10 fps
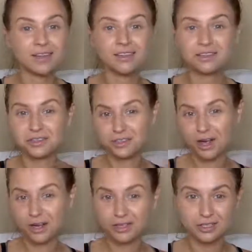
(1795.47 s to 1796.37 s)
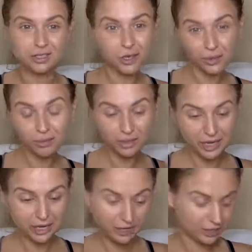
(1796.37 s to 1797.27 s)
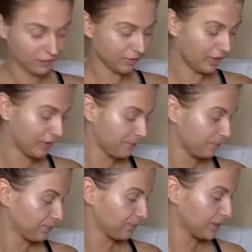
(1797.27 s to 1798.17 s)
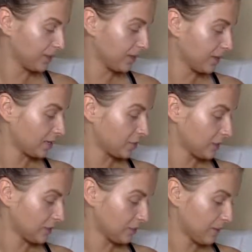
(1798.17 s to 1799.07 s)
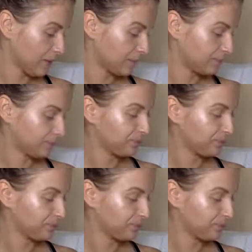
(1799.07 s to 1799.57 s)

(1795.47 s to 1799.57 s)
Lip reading: It's a song. It's a no brainer, right? Is a resume.